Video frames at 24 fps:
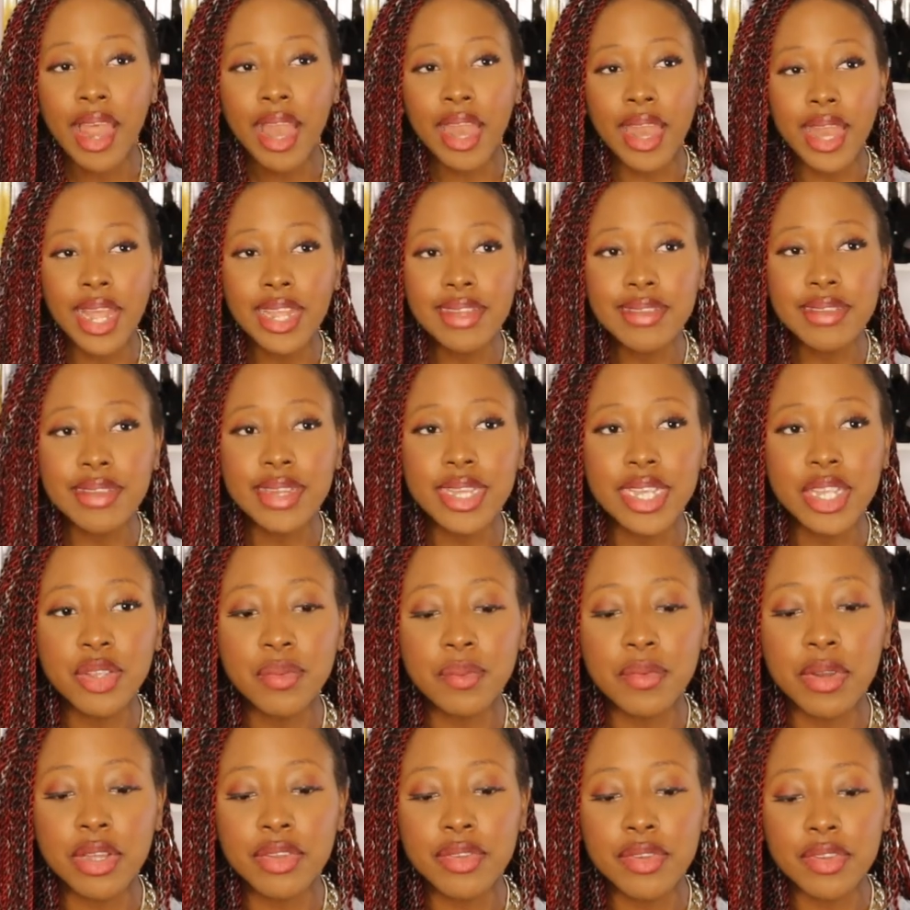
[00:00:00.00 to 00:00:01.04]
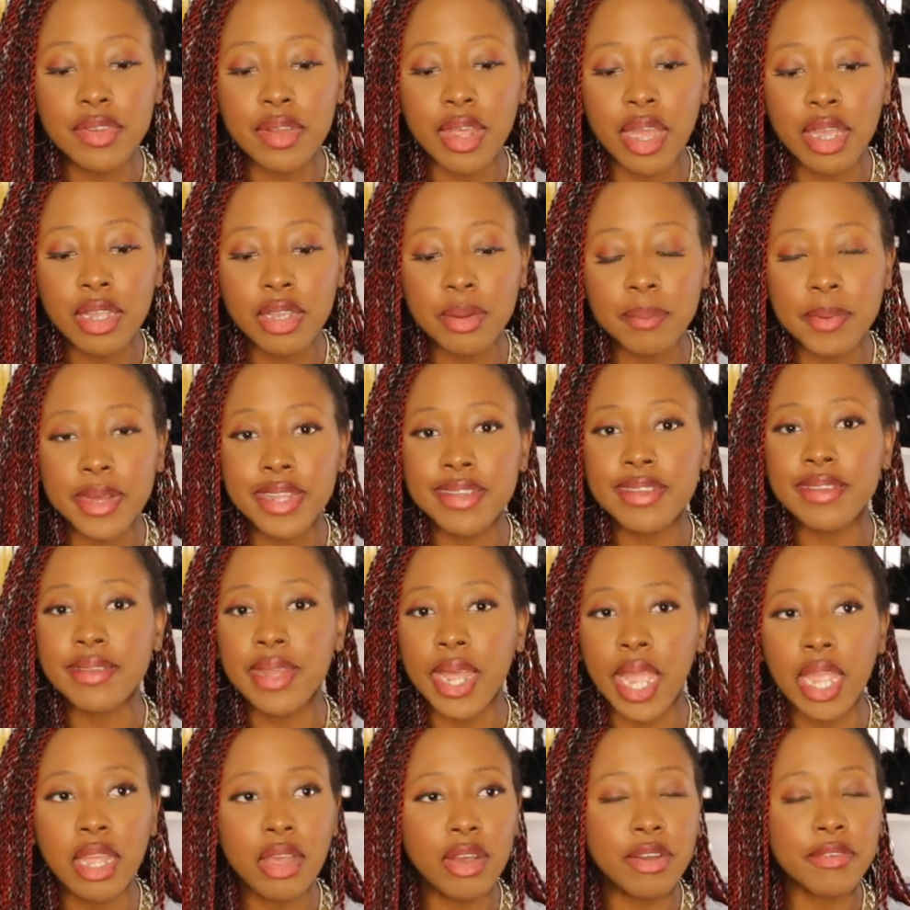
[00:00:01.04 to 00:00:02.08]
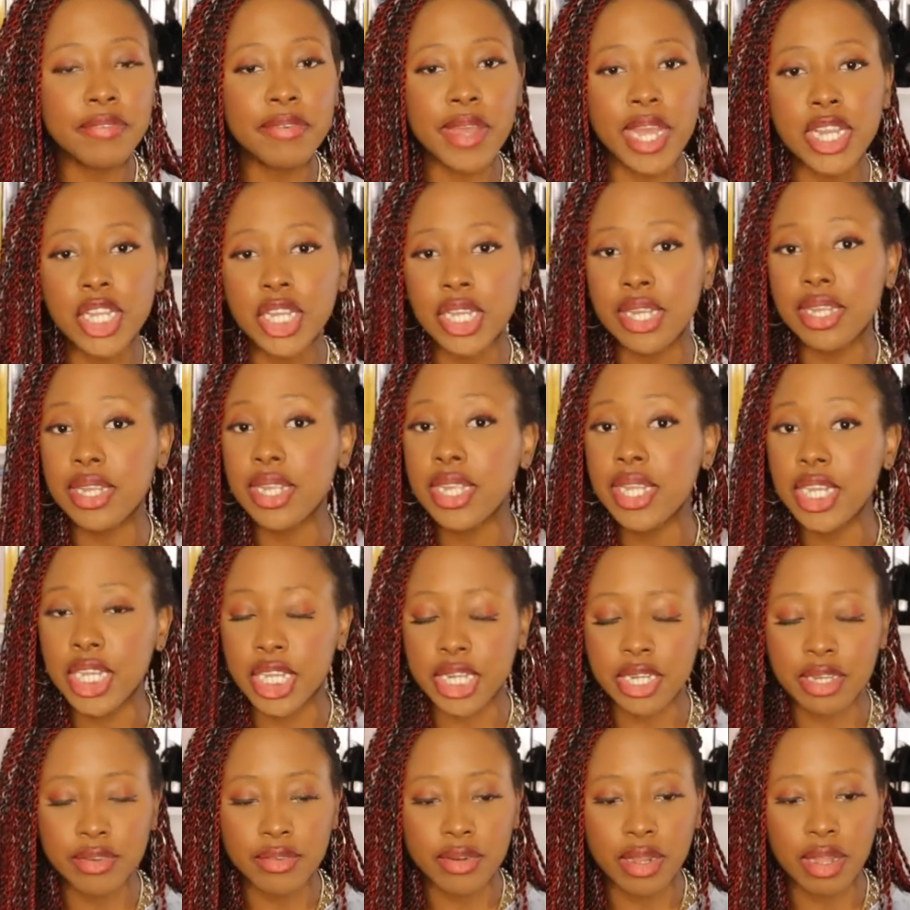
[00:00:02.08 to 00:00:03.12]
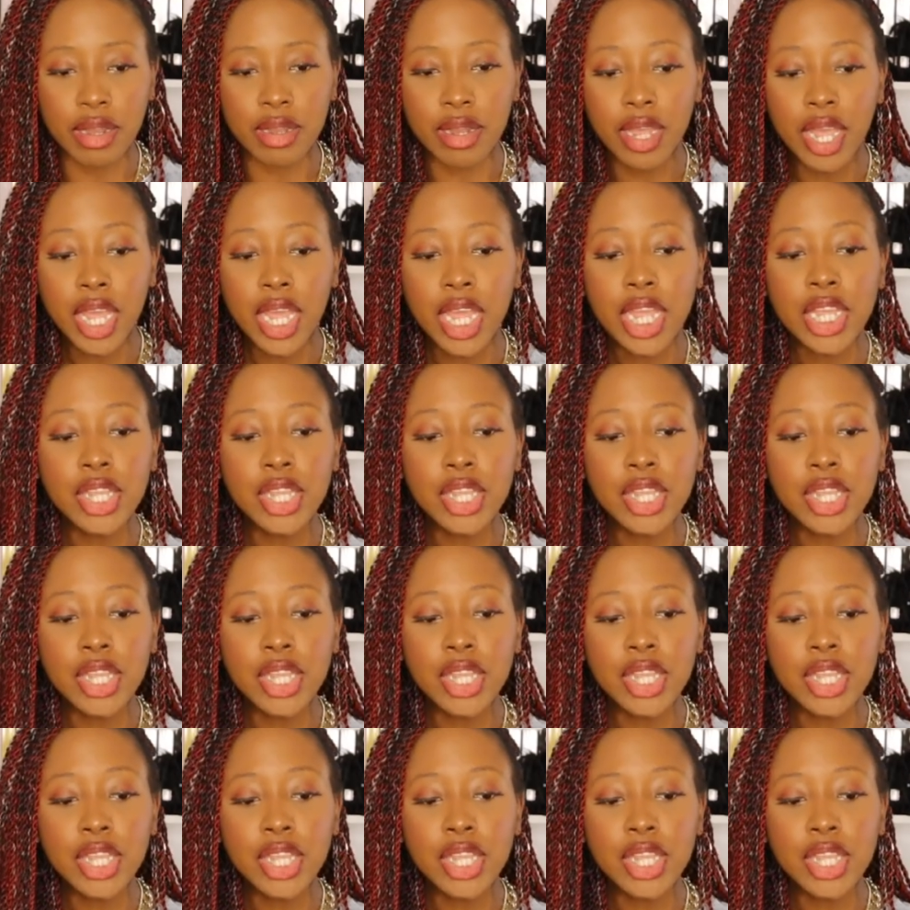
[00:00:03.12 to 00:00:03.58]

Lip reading: Let's say you want to talk about style or fashion in general.